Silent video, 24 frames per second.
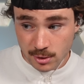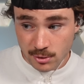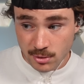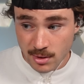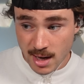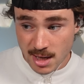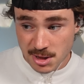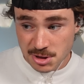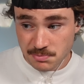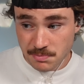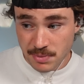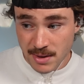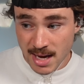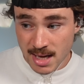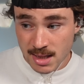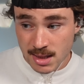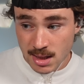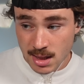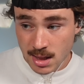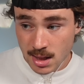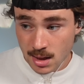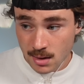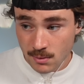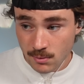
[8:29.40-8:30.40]
Crash
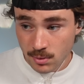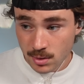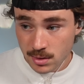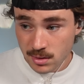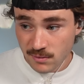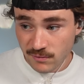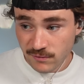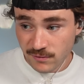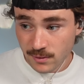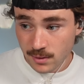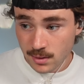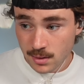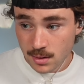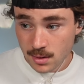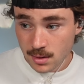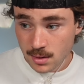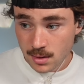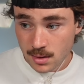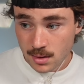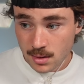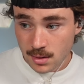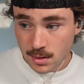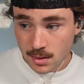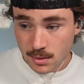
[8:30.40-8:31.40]
Bandicoot? What the fuck?
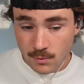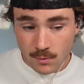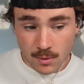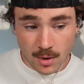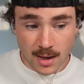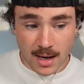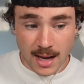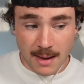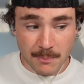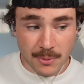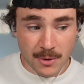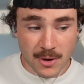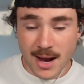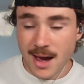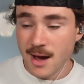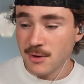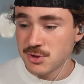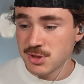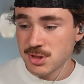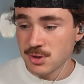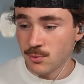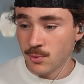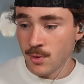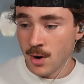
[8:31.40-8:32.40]
What? Did I
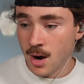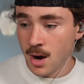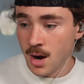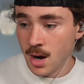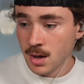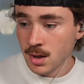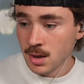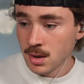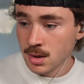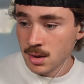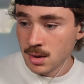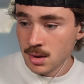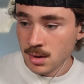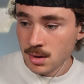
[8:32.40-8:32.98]
pronounce it wrong?